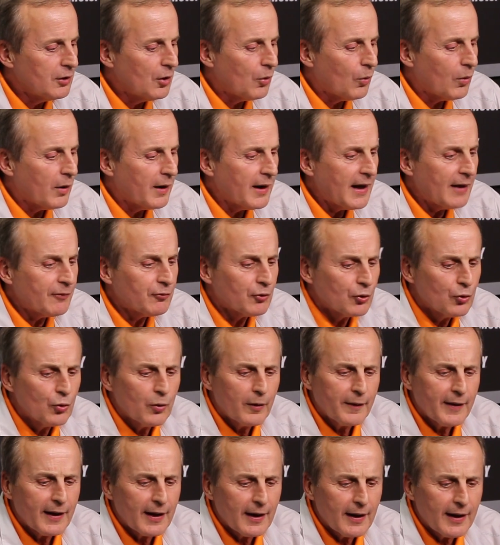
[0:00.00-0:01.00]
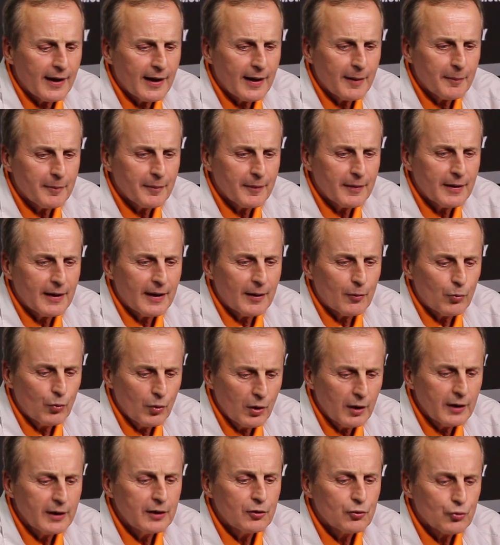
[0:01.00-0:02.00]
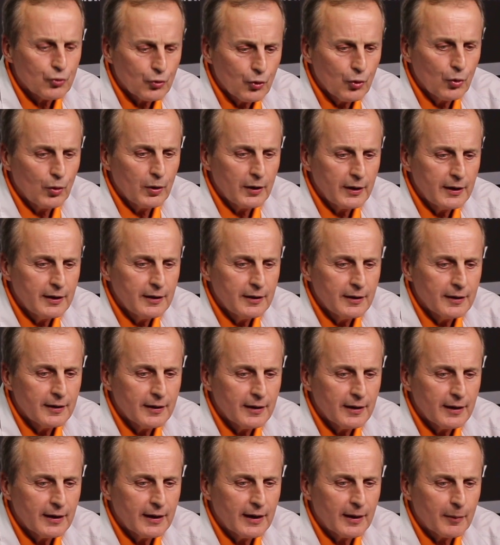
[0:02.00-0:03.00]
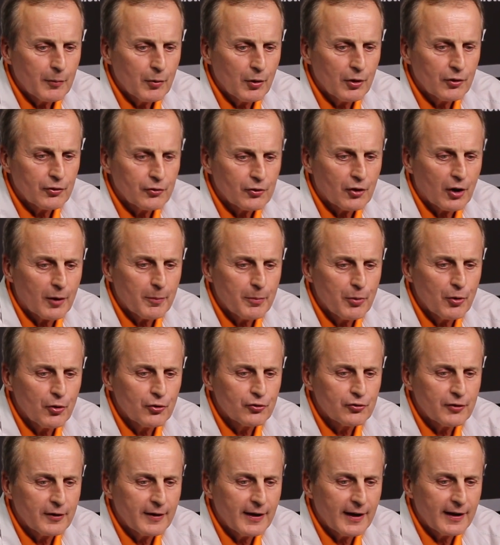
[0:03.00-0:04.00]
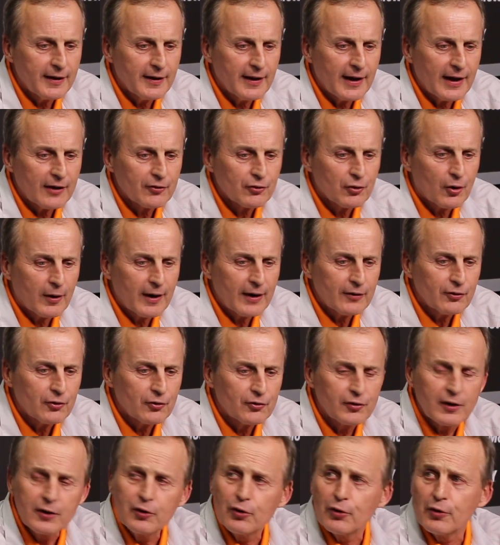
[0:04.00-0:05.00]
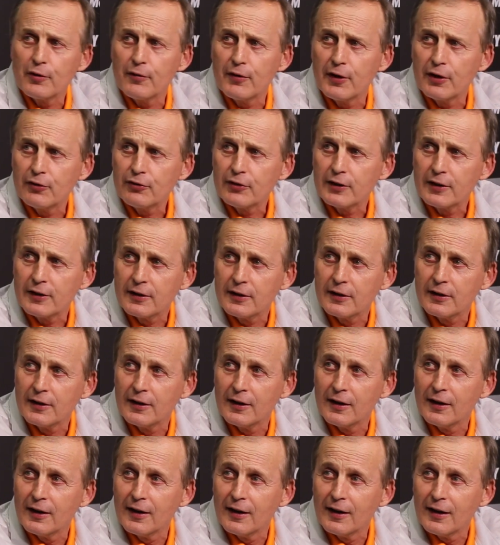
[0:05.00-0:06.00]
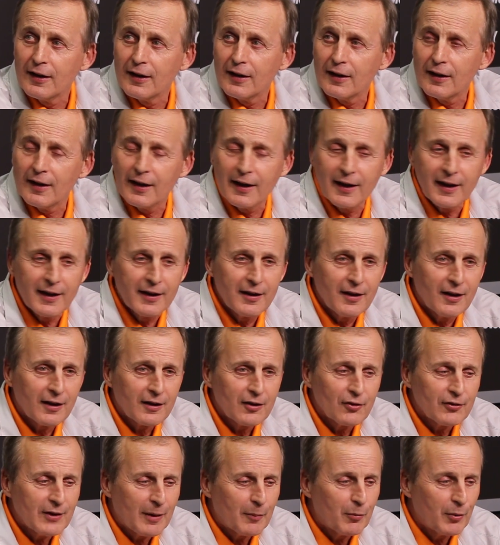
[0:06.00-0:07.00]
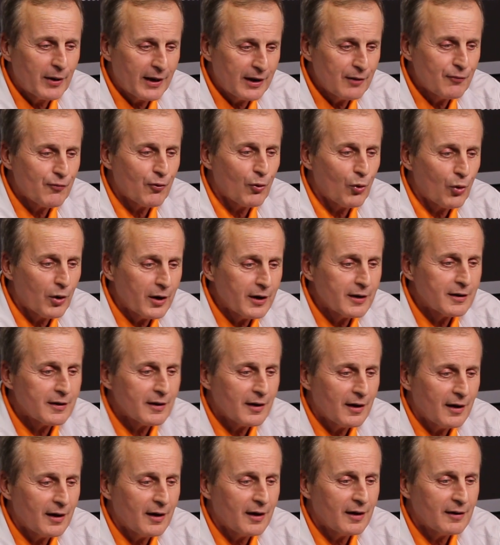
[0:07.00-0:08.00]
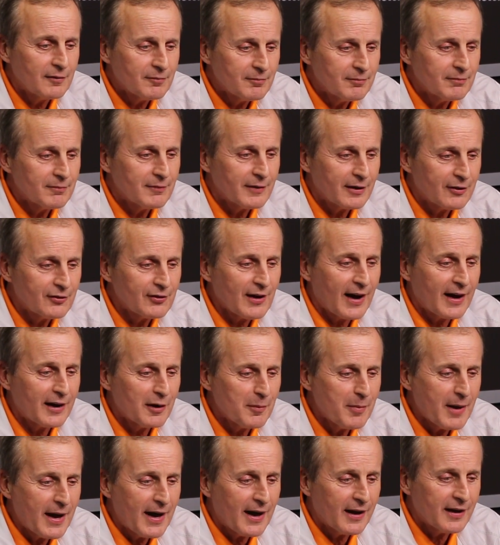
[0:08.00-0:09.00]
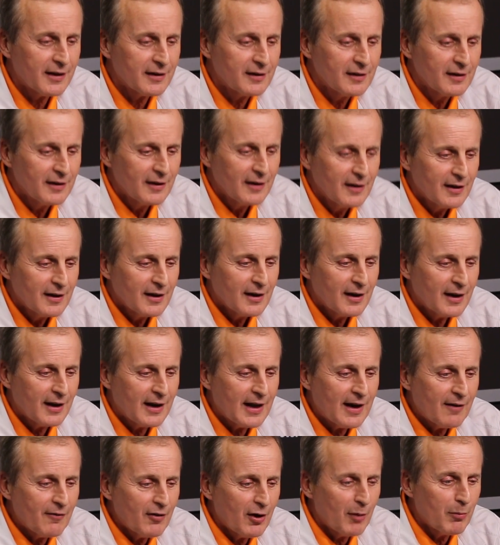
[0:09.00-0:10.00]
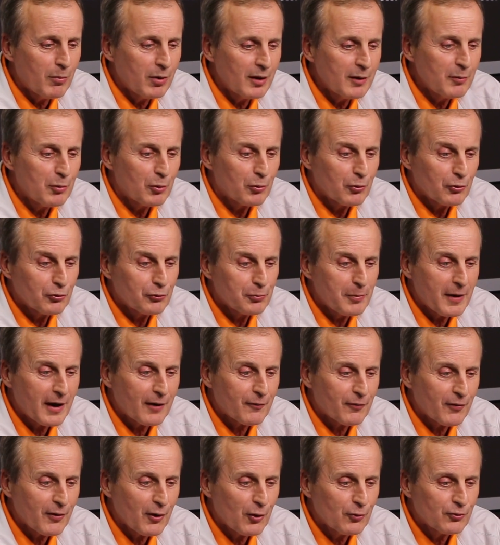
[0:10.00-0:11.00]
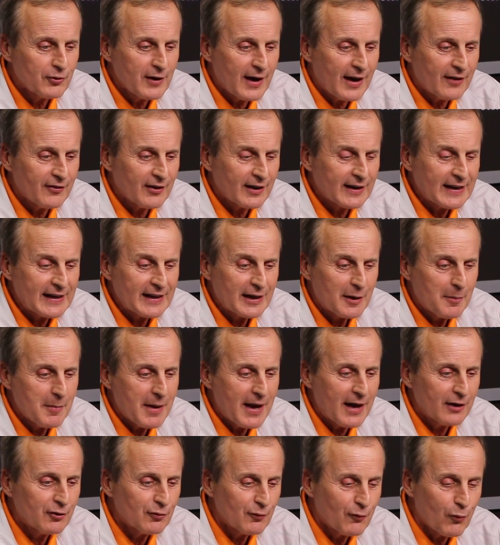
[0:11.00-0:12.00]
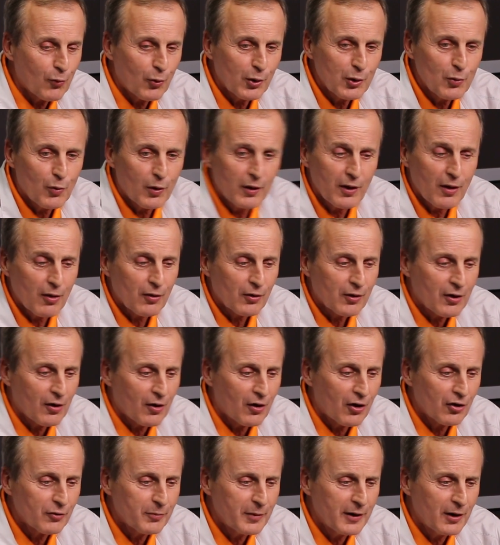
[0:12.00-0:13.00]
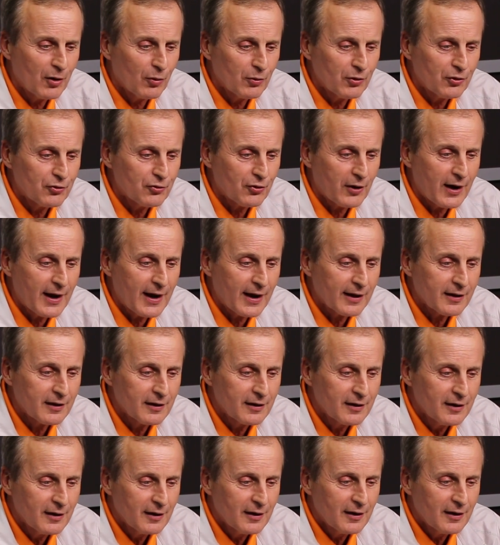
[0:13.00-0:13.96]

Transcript: you know what? After doing that lap, I'm really, truly going to start pushing that NASCAR has a senior division, and uh, I'm ready for it. Uh, excited about it and have unbelievable respect for those guys. I can't imagine 41 other cars being on the track